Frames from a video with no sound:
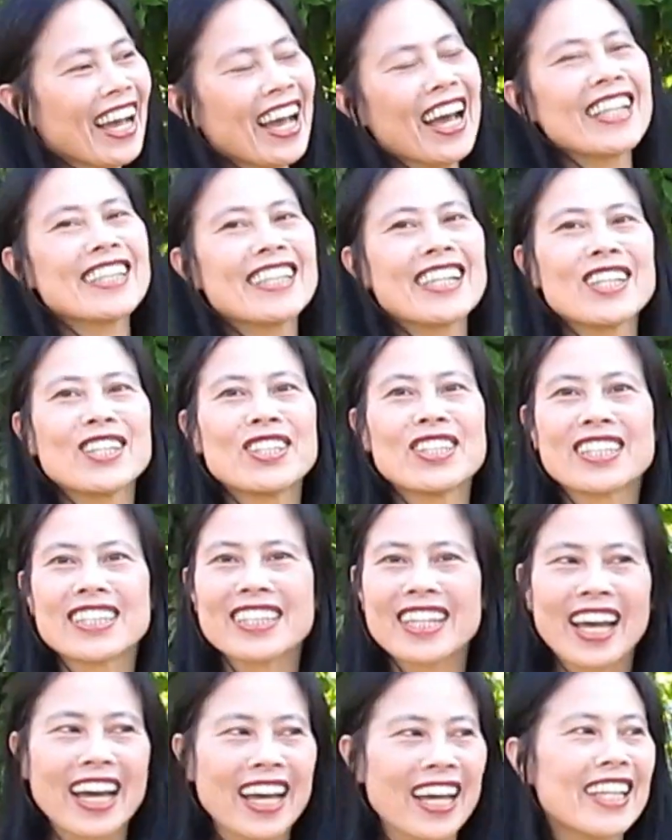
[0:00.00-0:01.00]
and then you
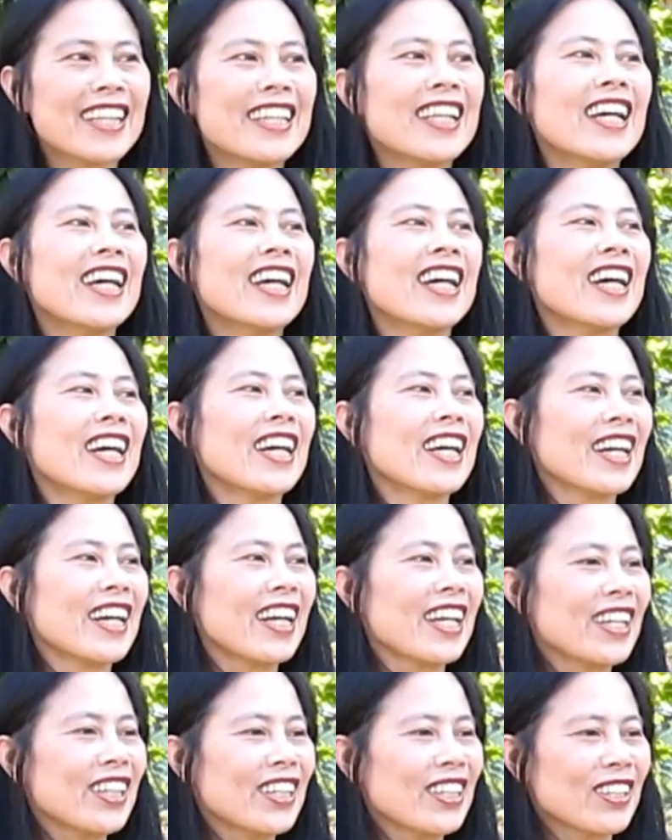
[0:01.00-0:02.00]
said
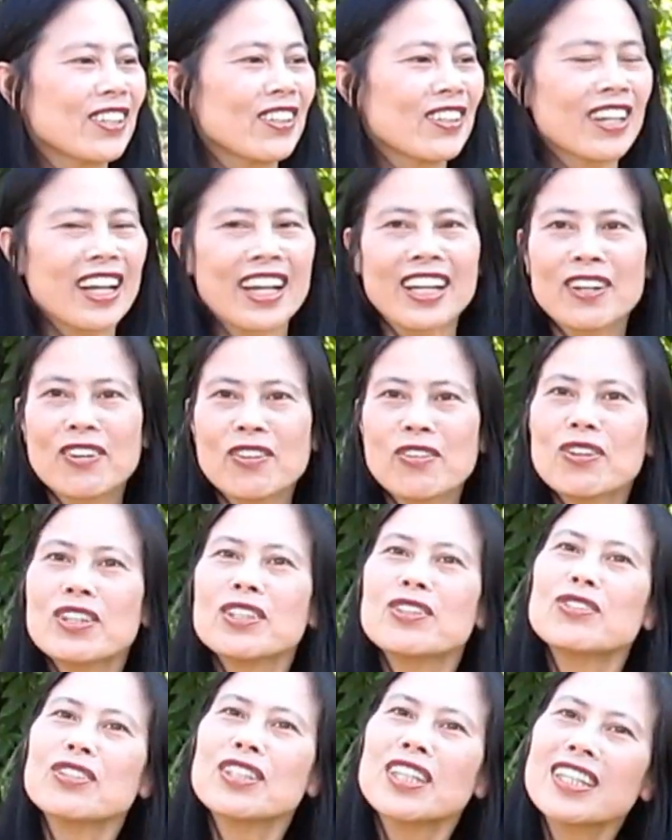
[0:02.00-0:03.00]
you know, like,
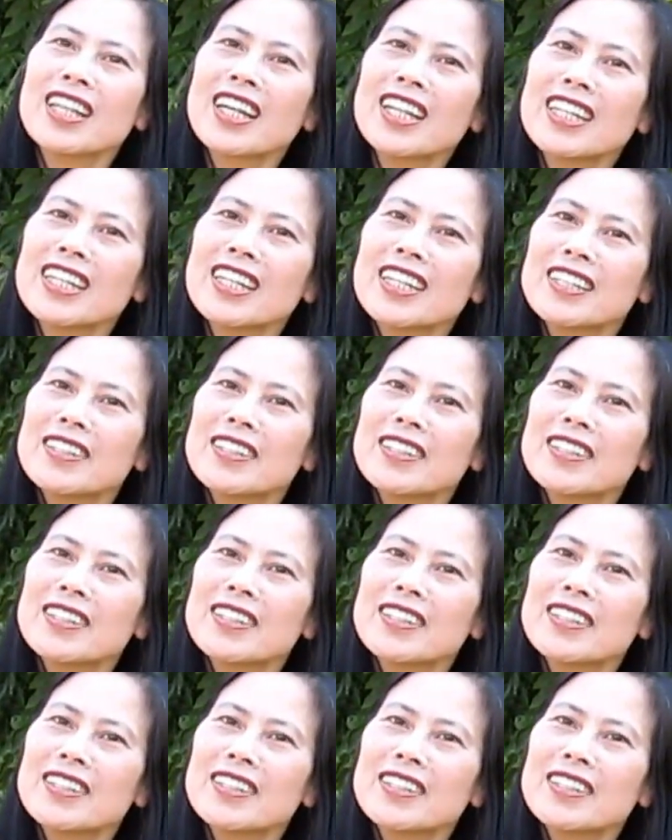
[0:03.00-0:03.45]
what you say, Daddy?